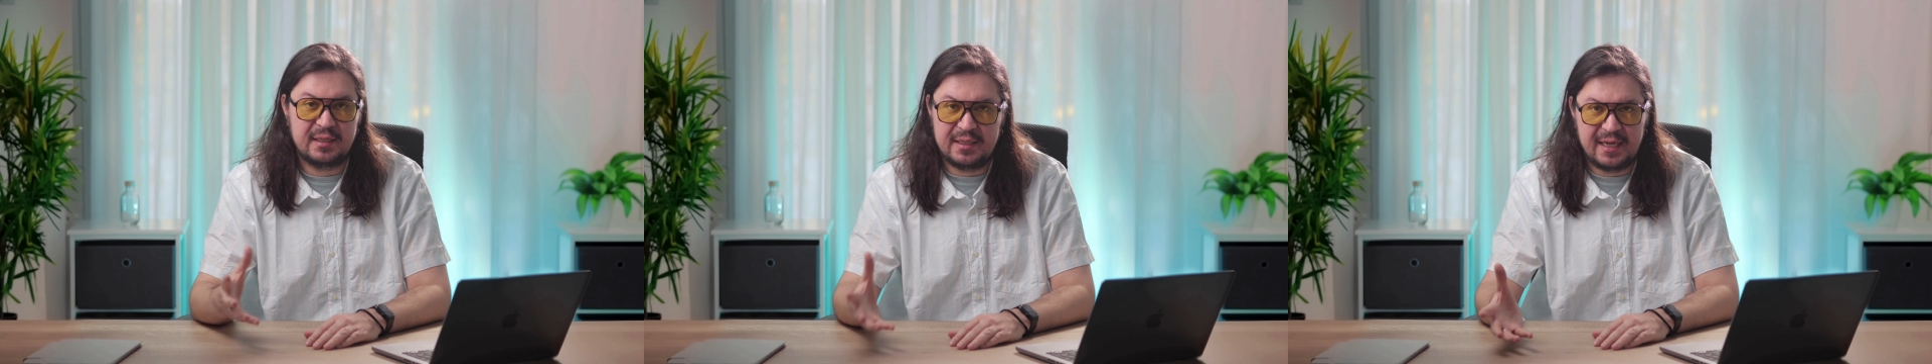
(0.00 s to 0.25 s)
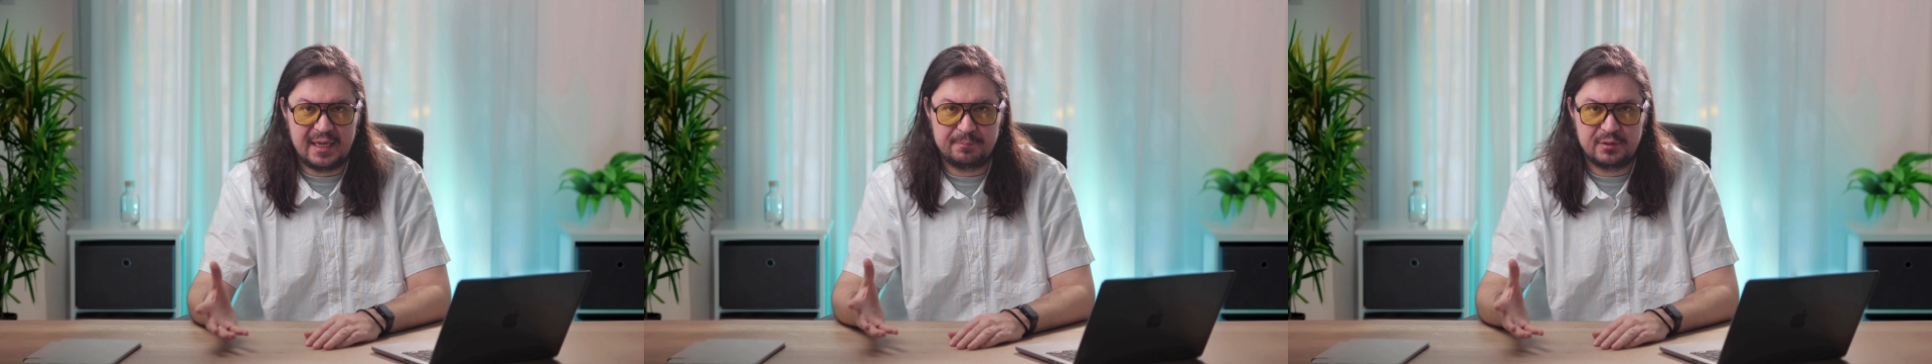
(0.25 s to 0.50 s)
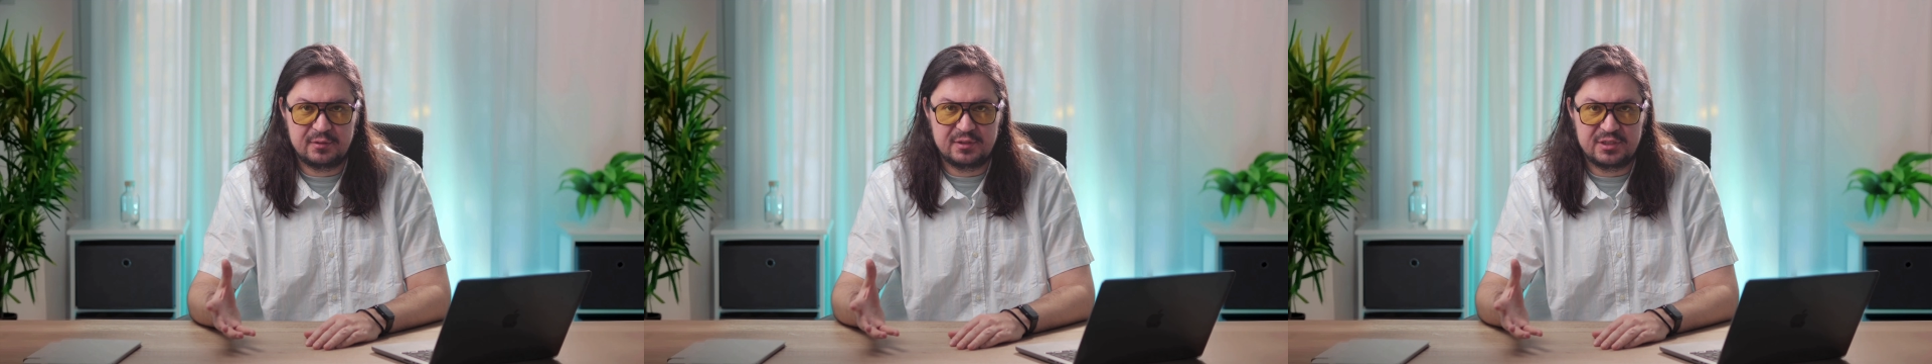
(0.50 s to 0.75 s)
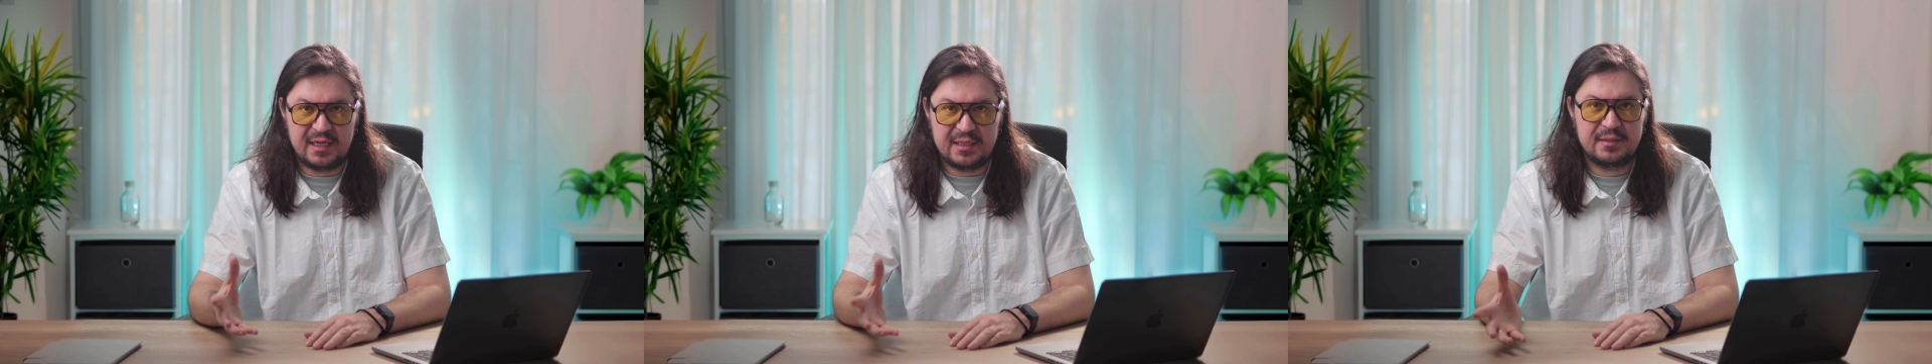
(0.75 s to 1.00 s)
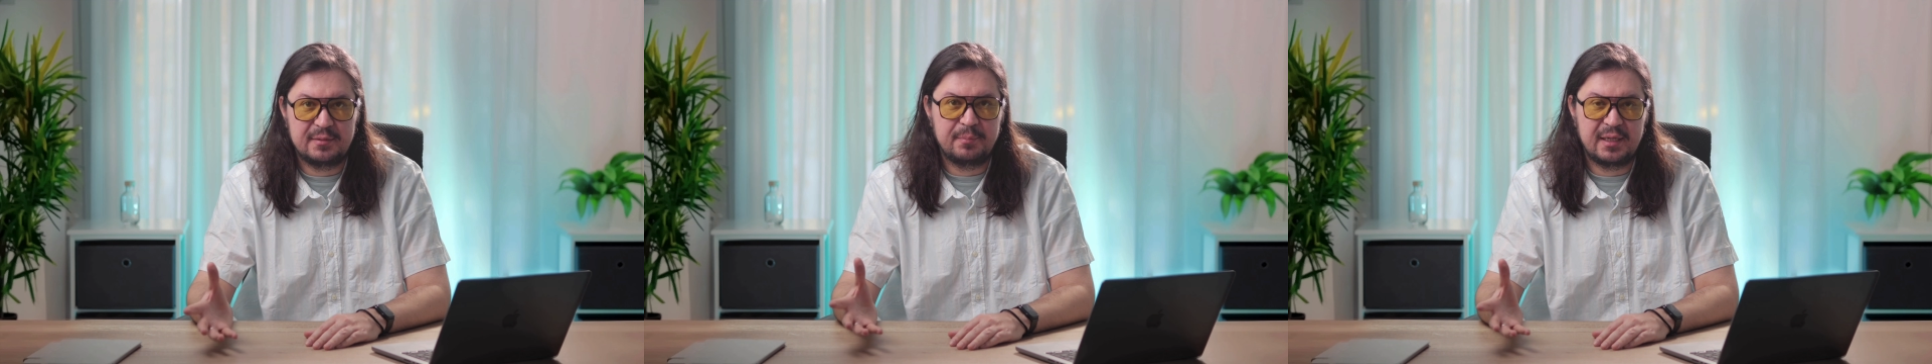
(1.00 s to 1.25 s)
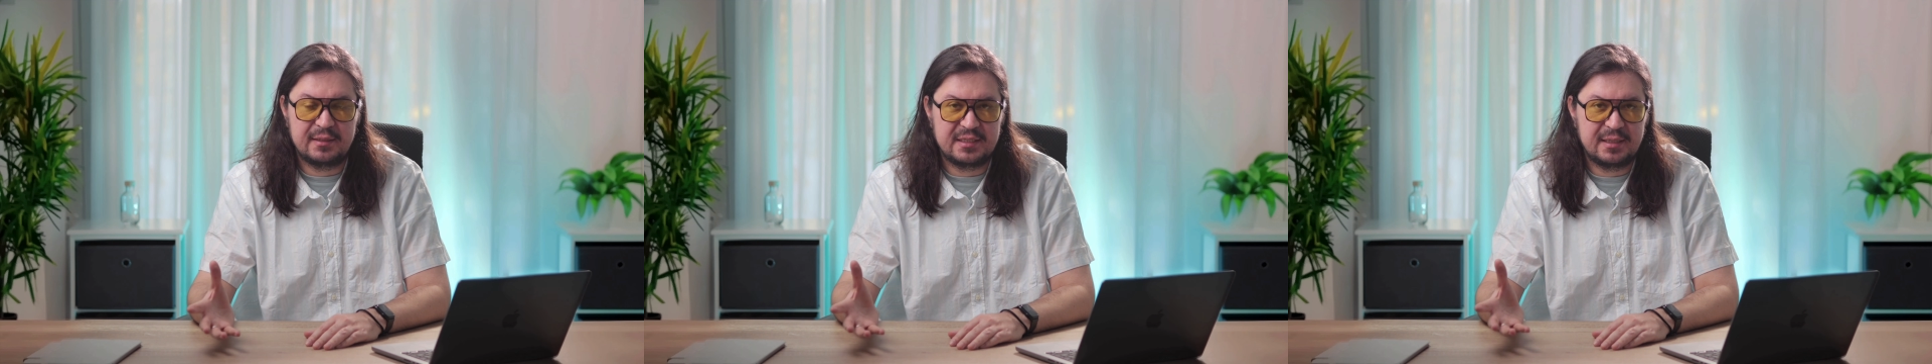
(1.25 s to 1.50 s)
can be rejected
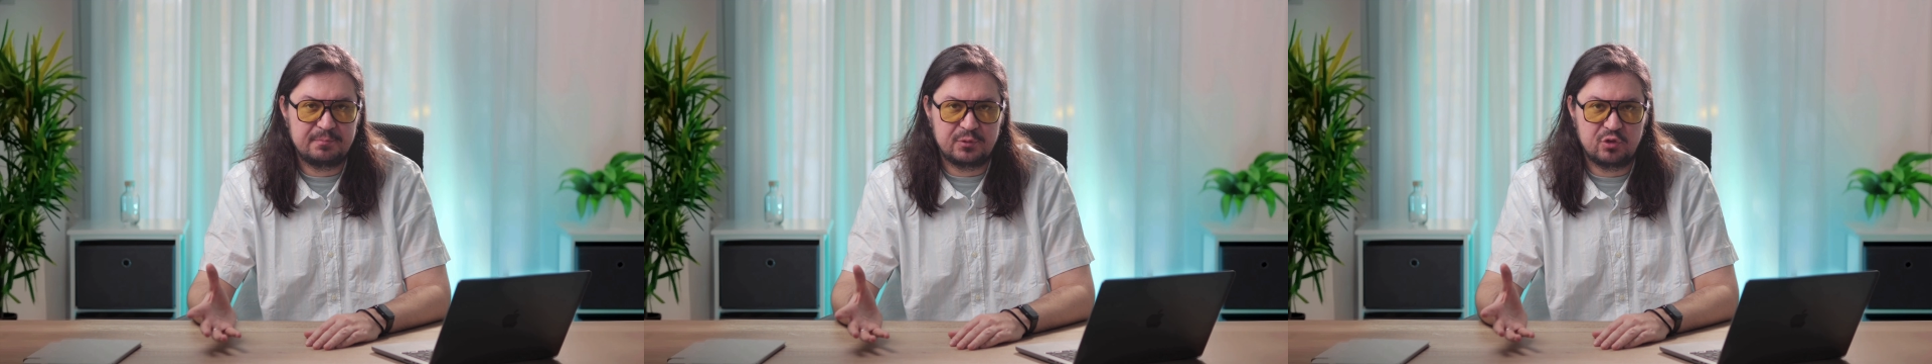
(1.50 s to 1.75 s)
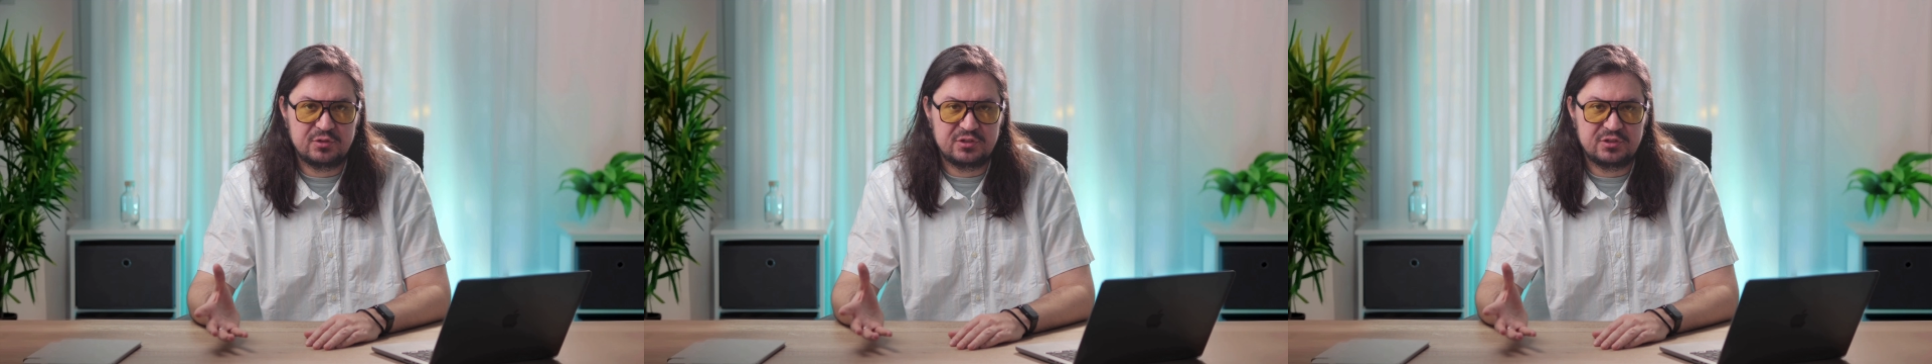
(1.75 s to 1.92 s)
by the immune